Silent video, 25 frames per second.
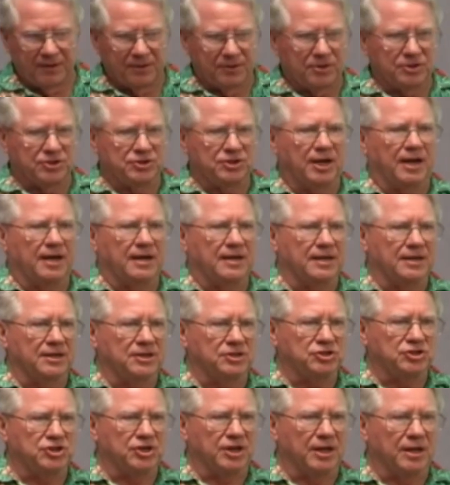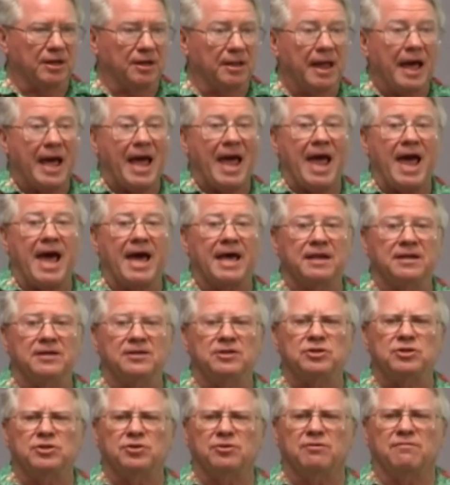the shotgun shell
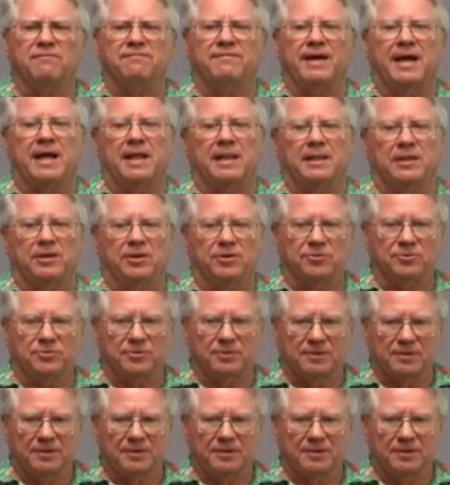added to the value.